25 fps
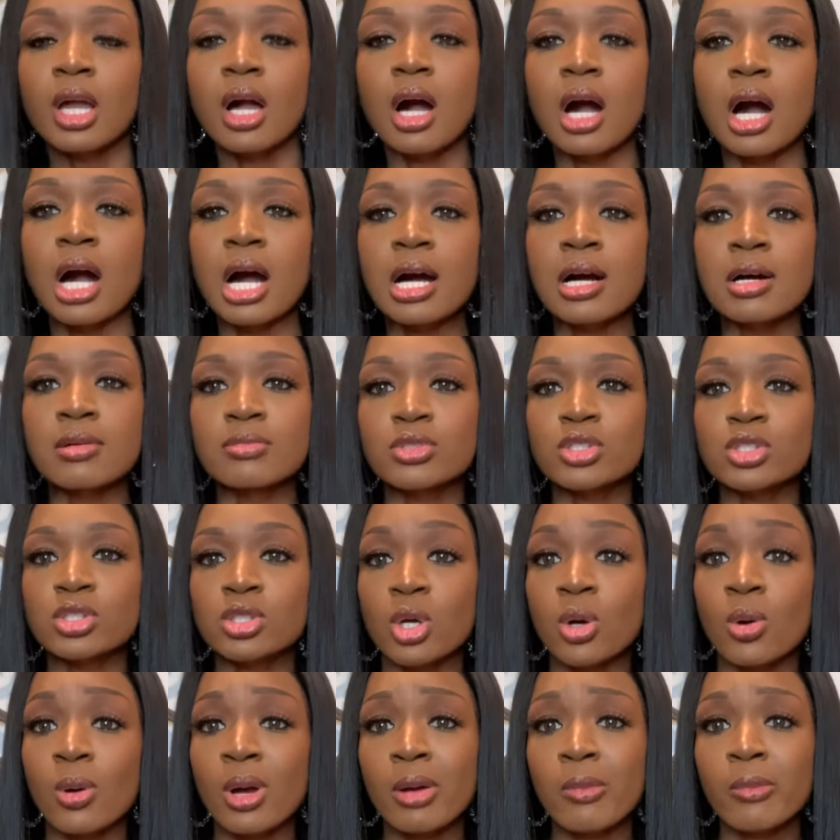Um,
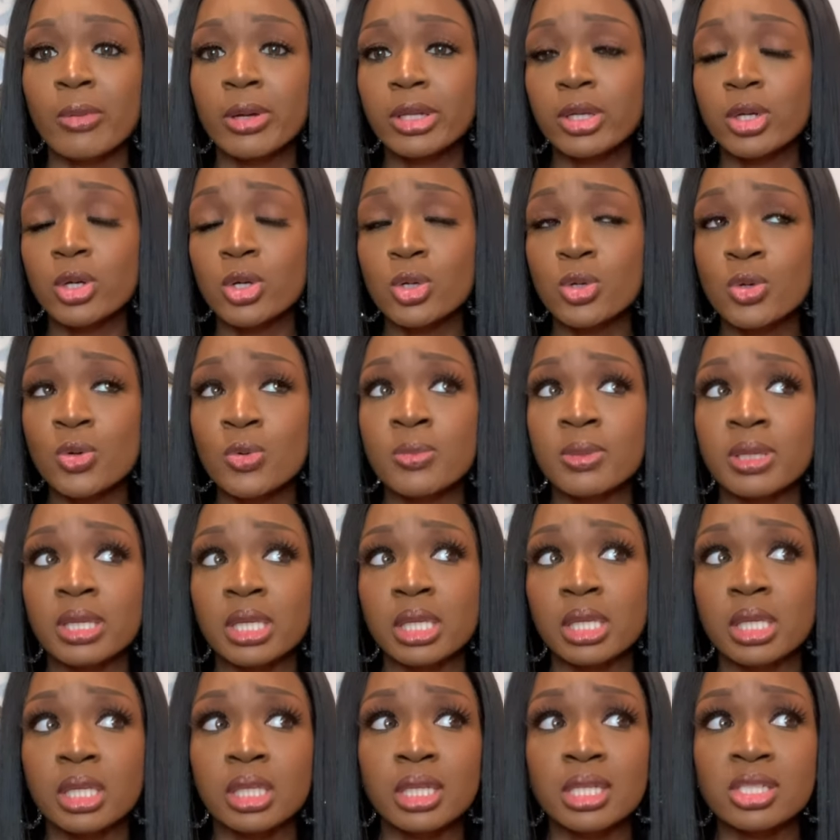so I went home
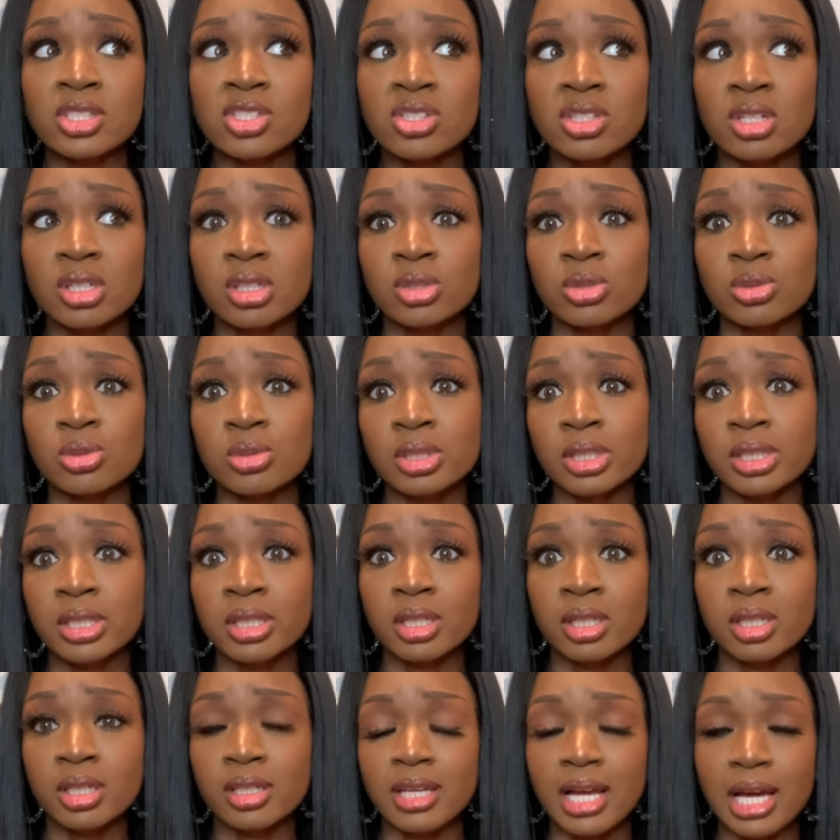and I just started
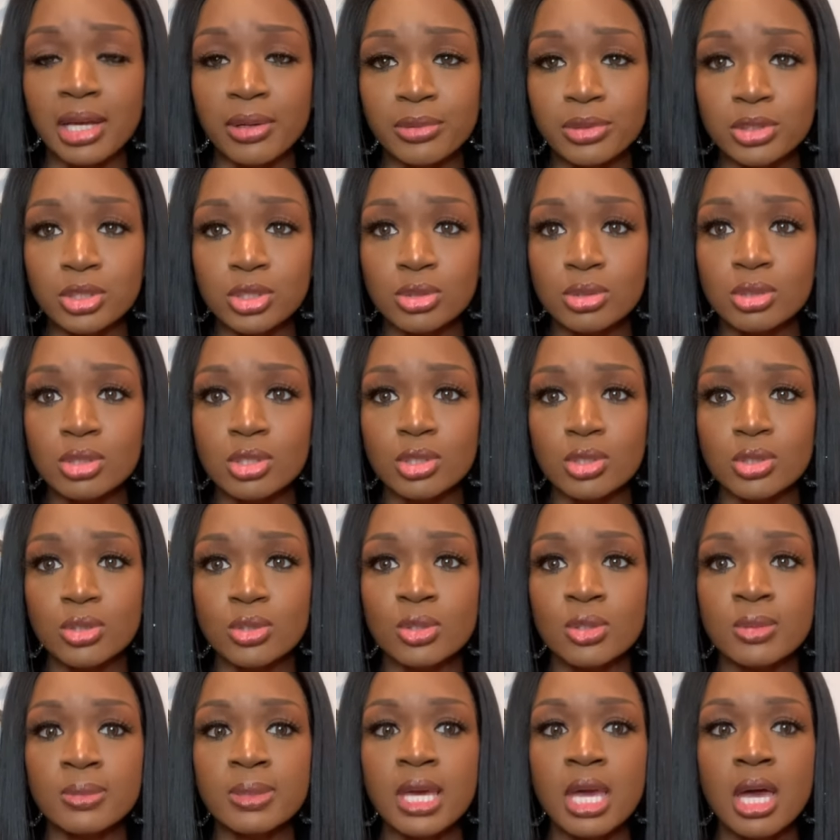Googling it, got on
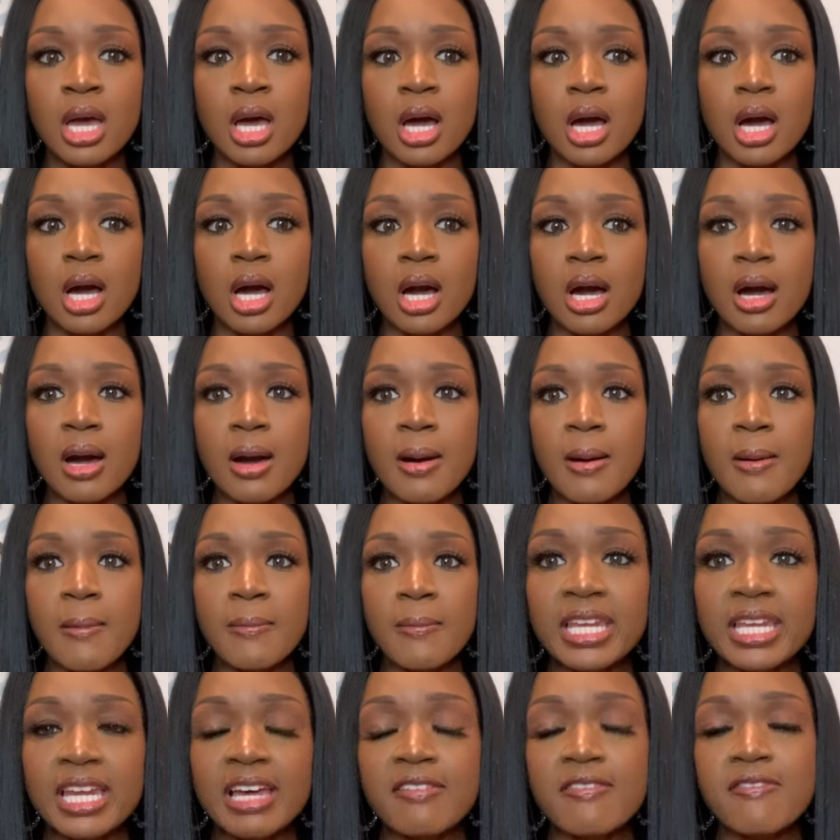YouTube,
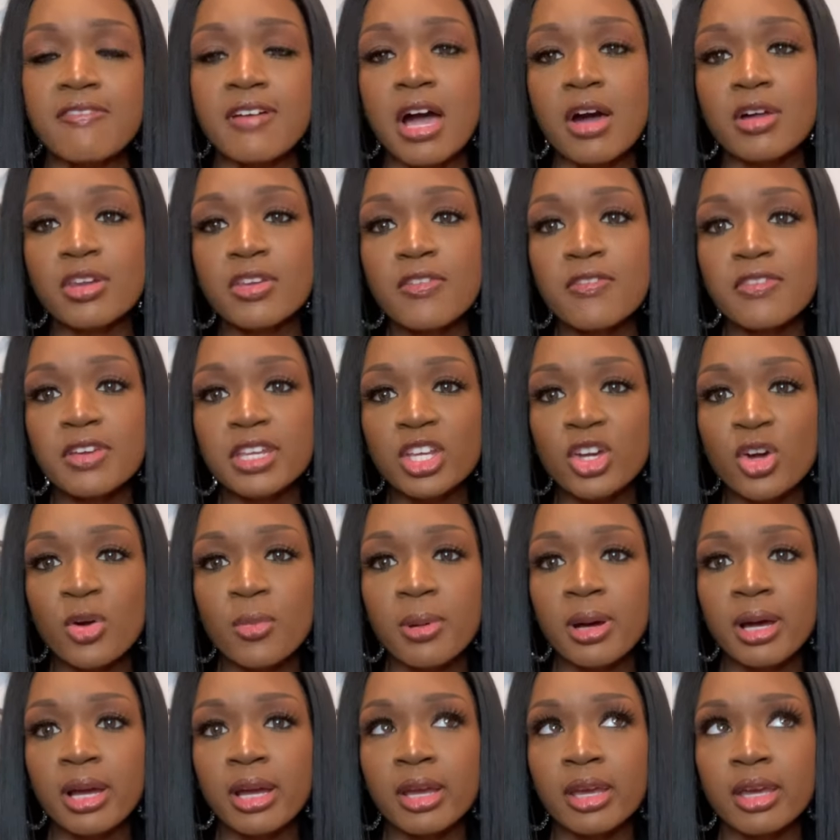um, found a video
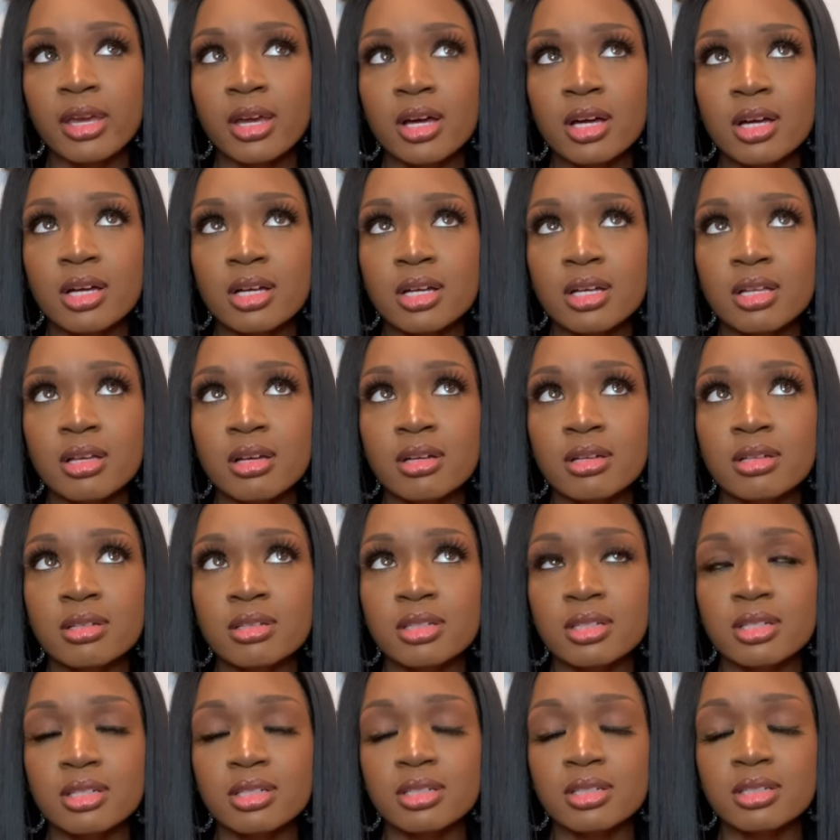by
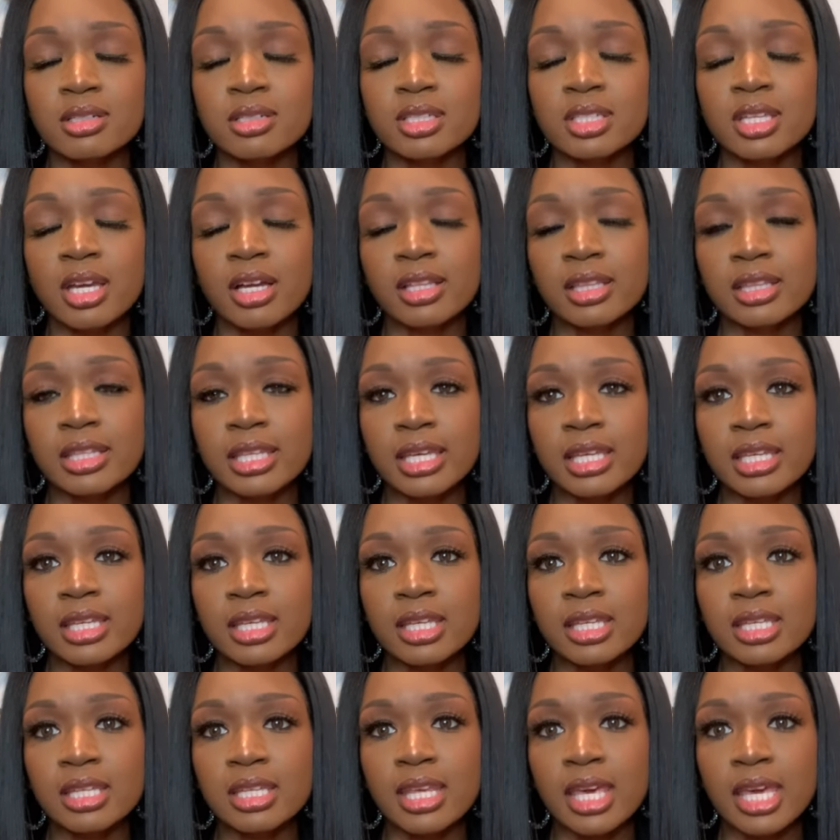a, a young
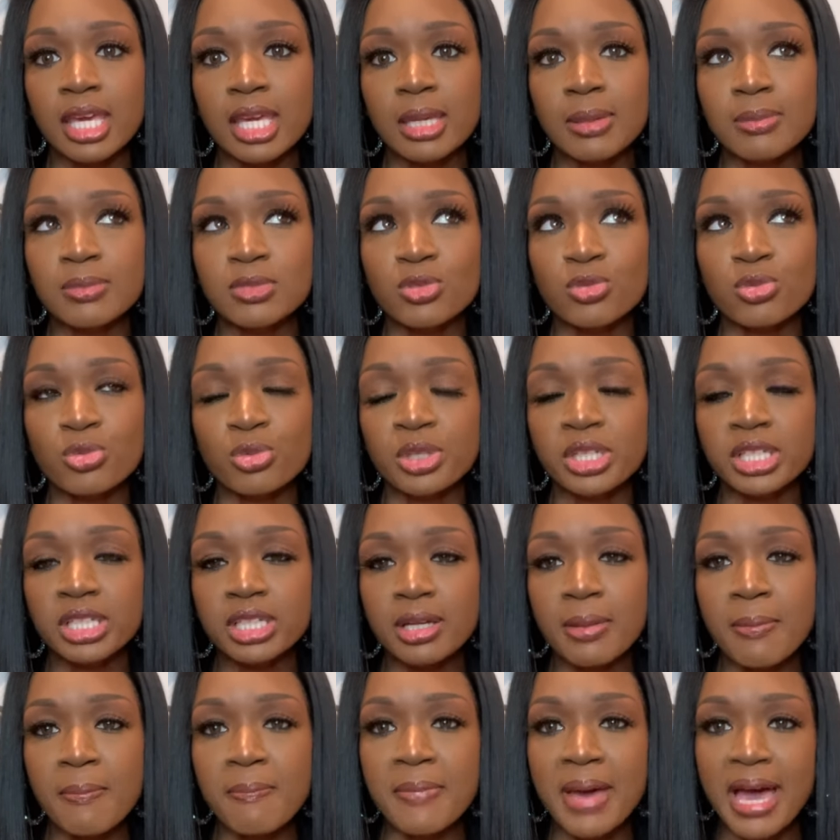lady named
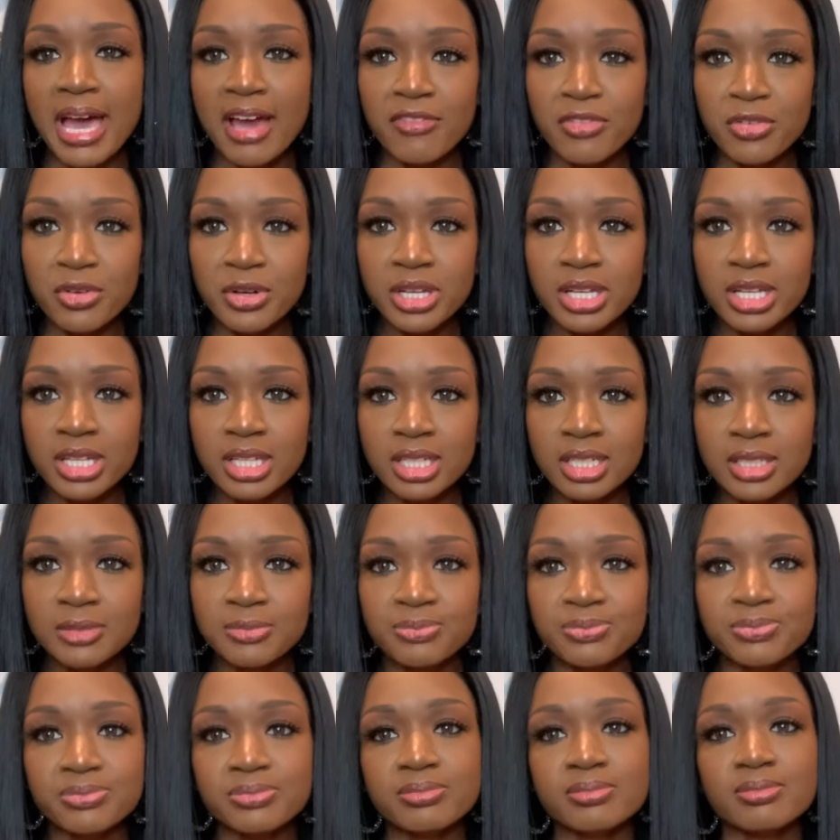Rhea Maverick,
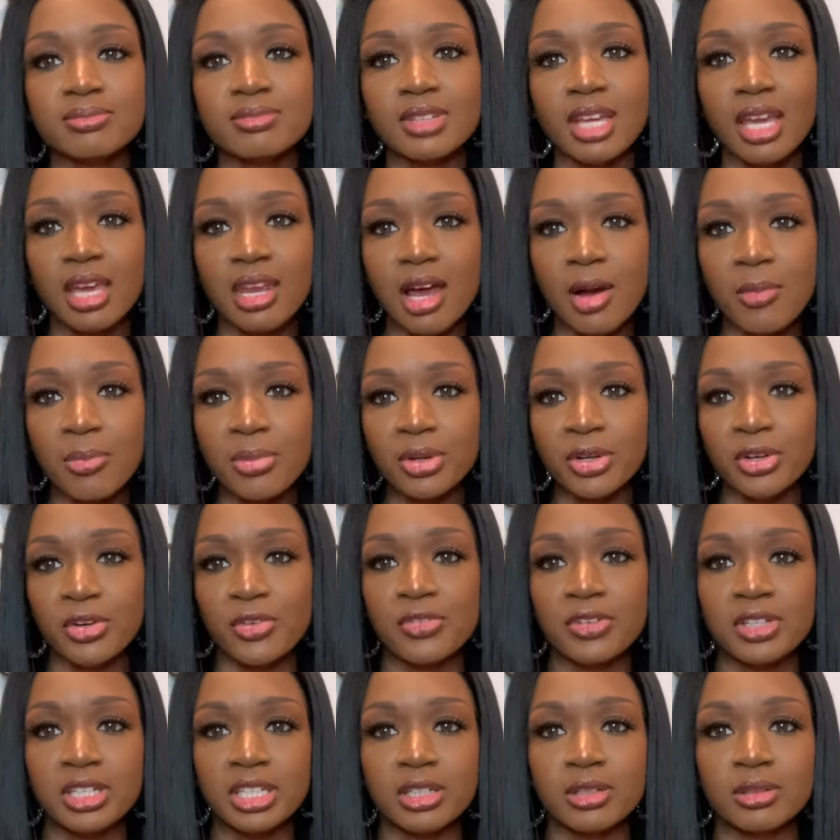and I'll put her
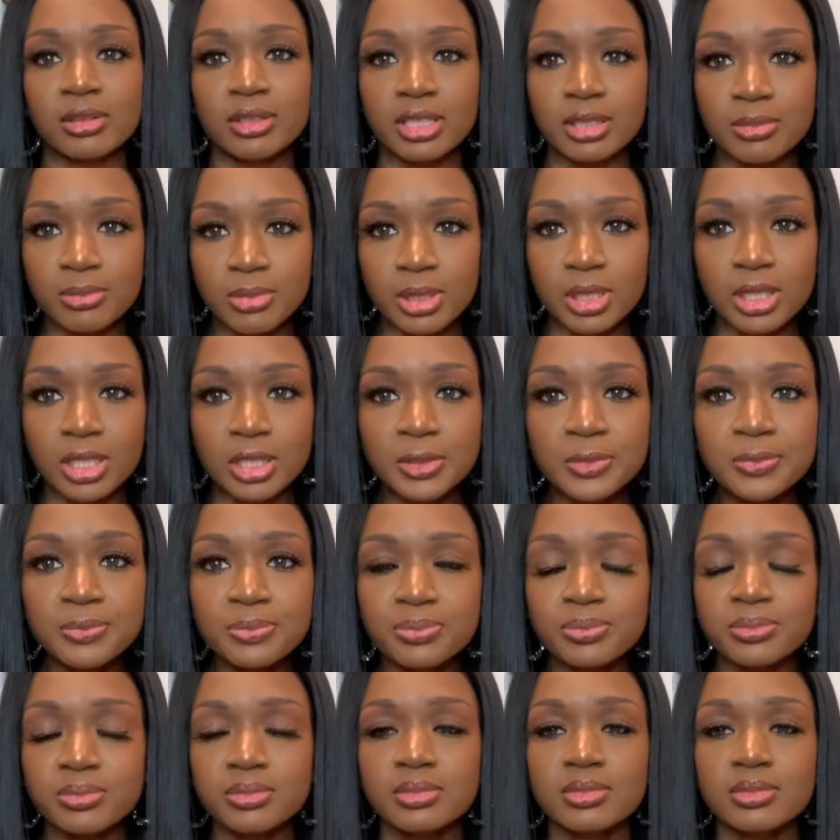video link below.